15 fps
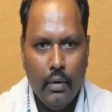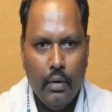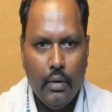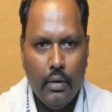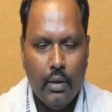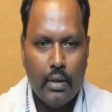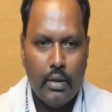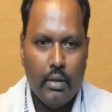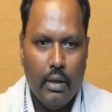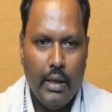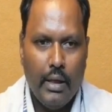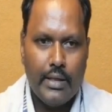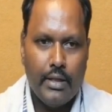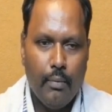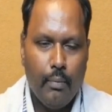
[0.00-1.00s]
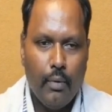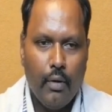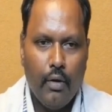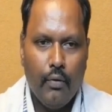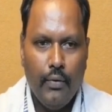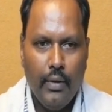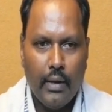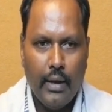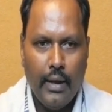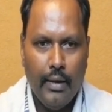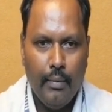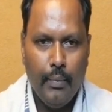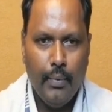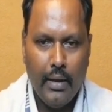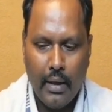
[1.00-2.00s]
In the example of here
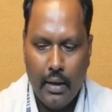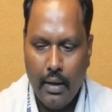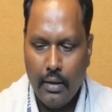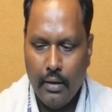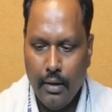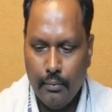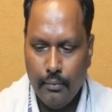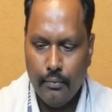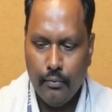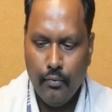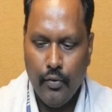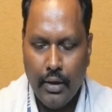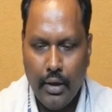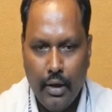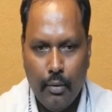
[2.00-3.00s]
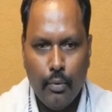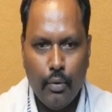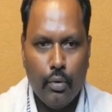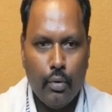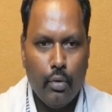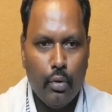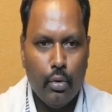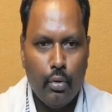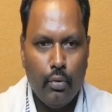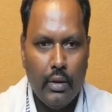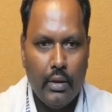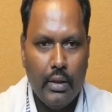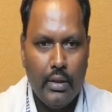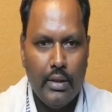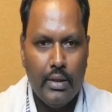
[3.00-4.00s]
KMP algorithm, we can able to go through
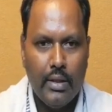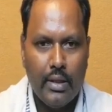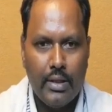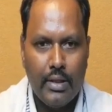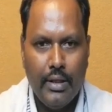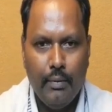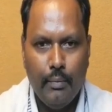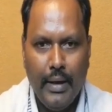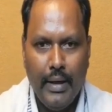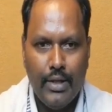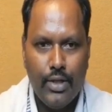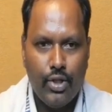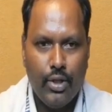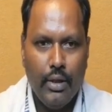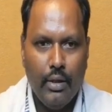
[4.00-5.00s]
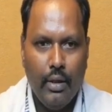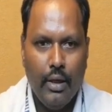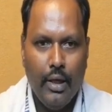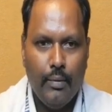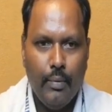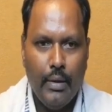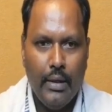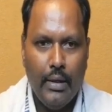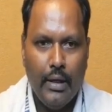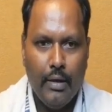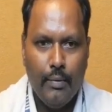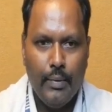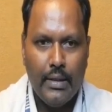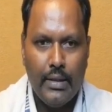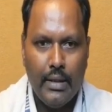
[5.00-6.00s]
on this is the string main string AB,
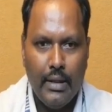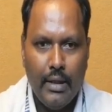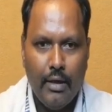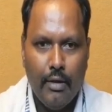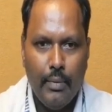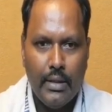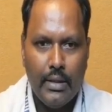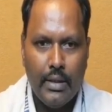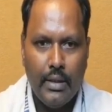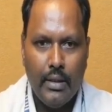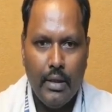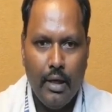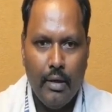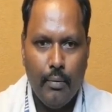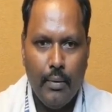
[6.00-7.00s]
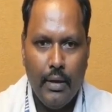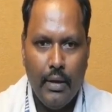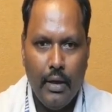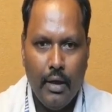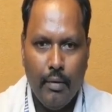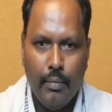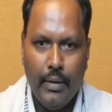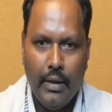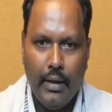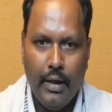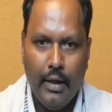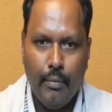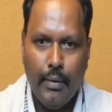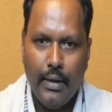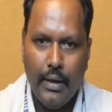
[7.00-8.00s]
AB, CA, BC, AB,
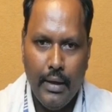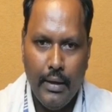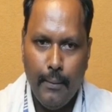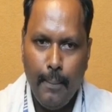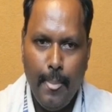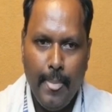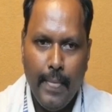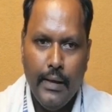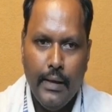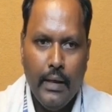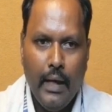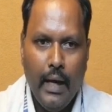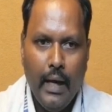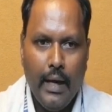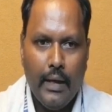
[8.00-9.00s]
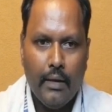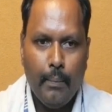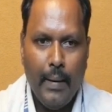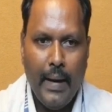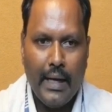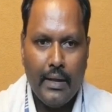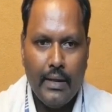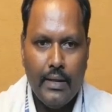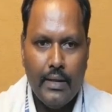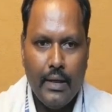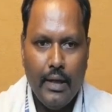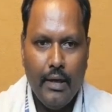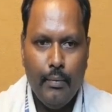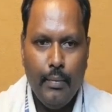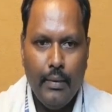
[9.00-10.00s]
AB, ABD, and the pattern is
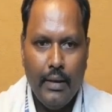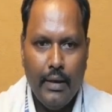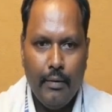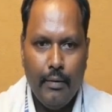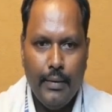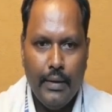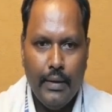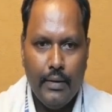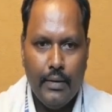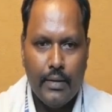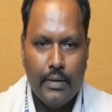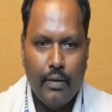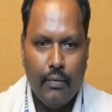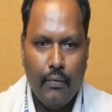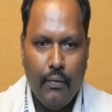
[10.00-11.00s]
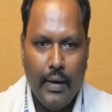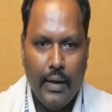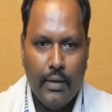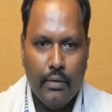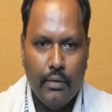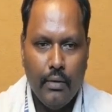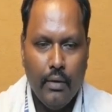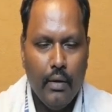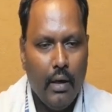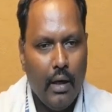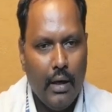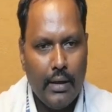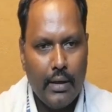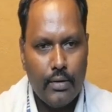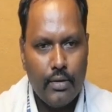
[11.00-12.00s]
AB, ABD. This is the 5
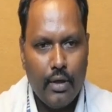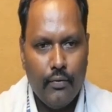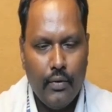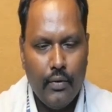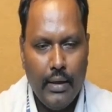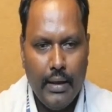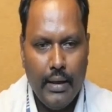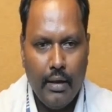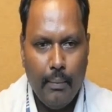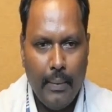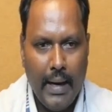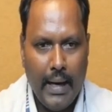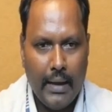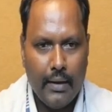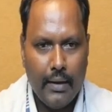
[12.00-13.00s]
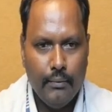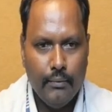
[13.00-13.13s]
letters of the data pattern.